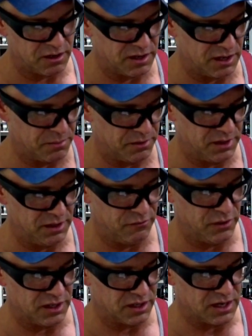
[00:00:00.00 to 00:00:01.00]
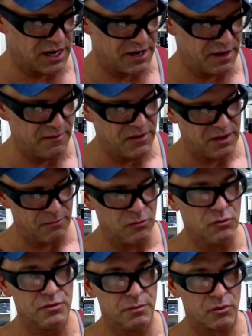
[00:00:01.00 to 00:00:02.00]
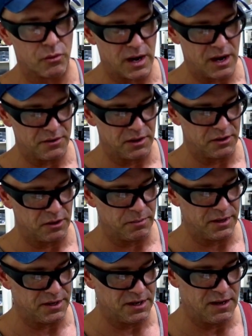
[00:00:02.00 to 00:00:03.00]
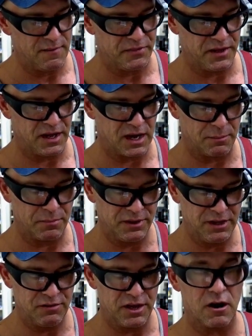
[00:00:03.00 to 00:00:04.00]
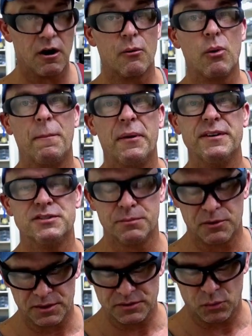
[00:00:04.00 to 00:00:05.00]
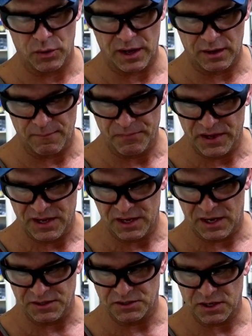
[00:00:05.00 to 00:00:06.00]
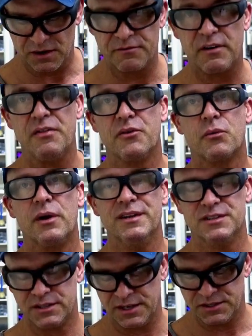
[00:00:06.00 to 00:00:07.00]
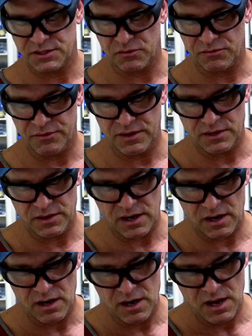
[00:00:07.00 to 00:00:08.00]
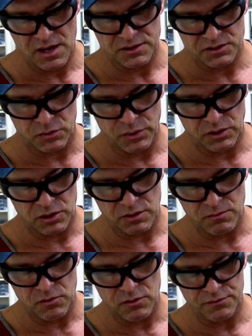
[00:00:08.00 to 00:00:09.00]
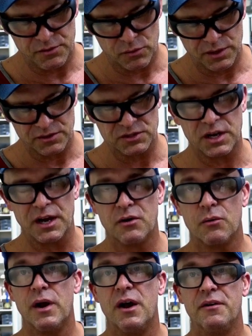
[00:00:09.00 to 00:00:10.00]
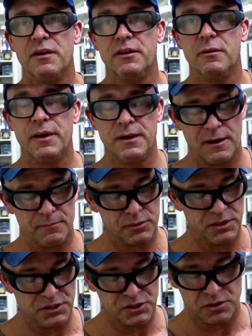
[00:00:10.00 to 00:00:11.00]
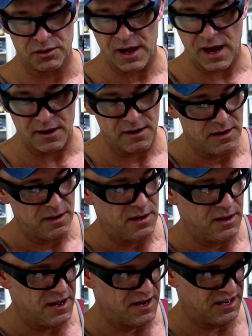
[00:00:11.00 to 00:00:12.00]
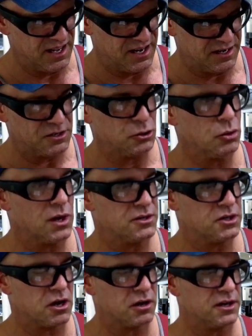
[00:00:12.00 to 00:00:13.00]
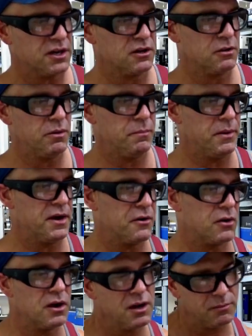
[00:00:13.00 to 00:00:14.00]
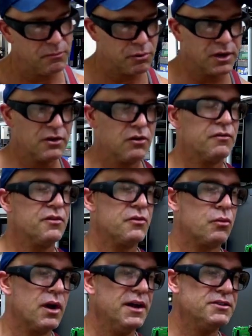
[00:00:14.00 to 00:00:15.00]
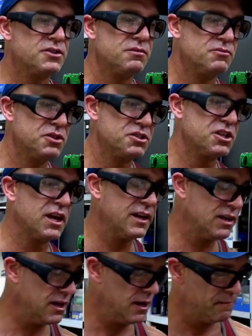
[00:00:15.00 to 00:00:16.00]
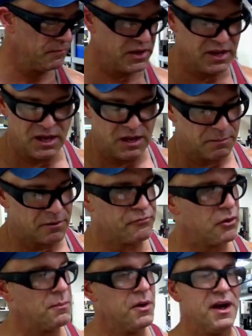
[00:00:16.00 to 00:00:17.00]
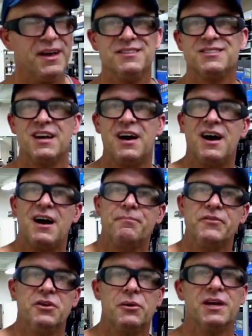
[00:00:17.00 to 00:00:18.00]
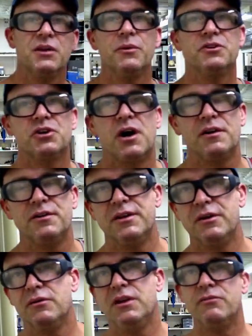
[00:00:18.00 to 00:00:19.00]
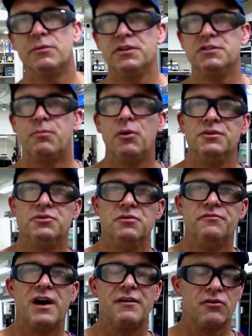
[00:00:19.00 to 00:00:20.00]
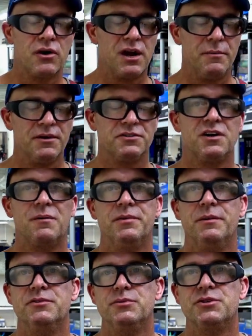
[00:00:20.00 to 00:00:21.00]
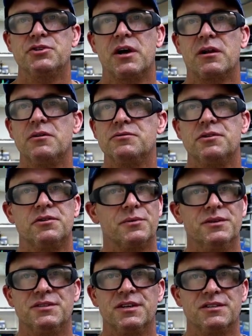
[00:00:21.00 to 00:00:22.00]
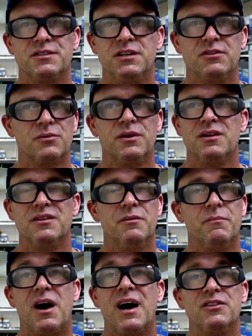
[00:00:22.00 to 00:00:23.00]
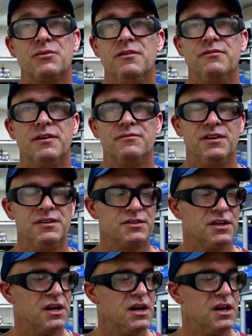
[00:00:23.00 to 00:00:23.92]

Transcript: and I believe we can kind of move them around a little bit. I believe they are replaceable as well. You just got to find the right sights that will fit in there. So we could move the rear sight around a little bit. I'm pretty sure of that, and get it to target a little bit better. Bring it over to the right just slightly. Perform nice. Again, we shot even with these .25 gram Airsoft BBs, we shot close to 360, in the high 350s